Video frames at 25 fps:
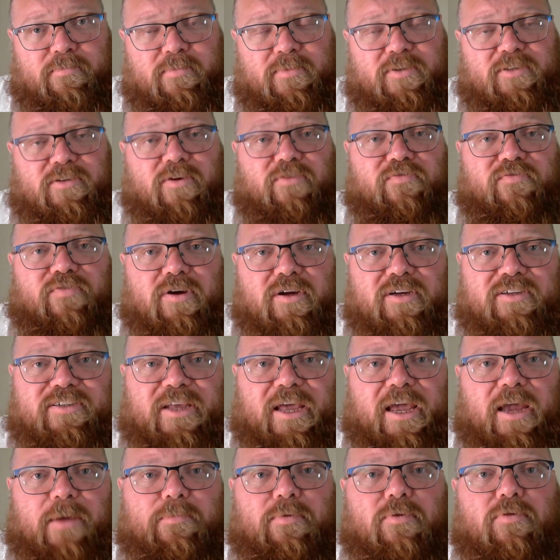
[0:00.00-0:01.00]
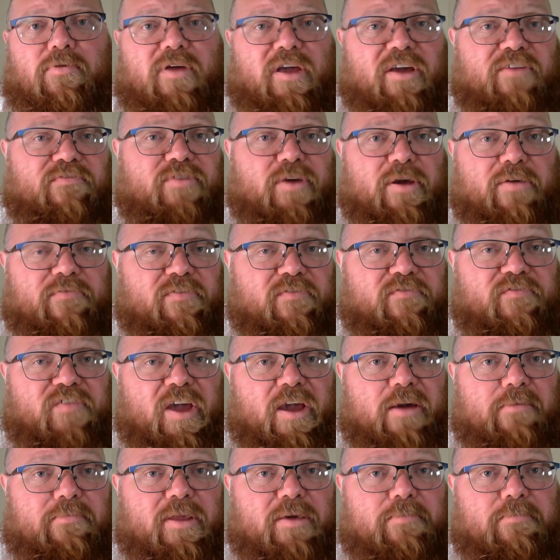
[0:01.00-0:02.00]
So for example, if you have a
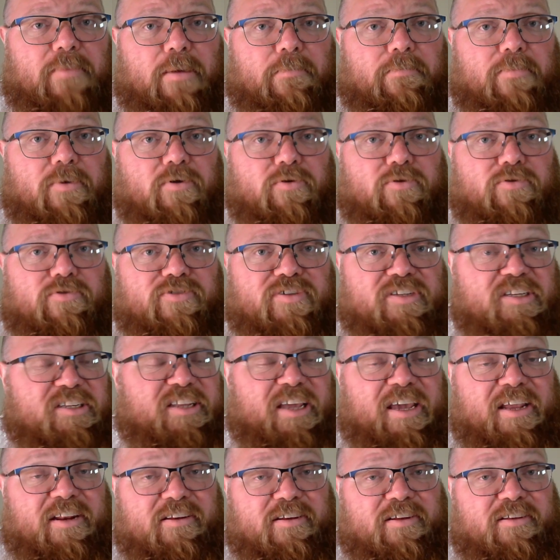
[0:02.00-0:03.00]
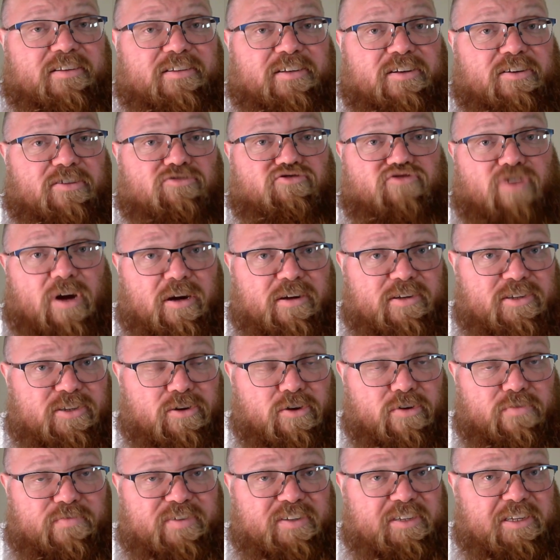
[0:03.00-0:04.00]
family member whose attendance at a drug
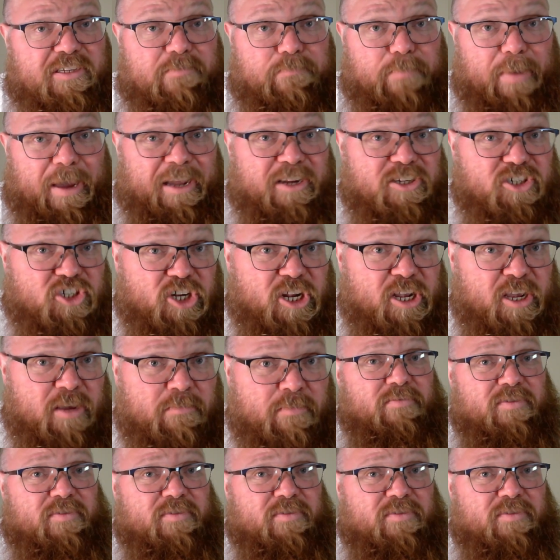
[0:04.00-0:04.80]
service is patchy,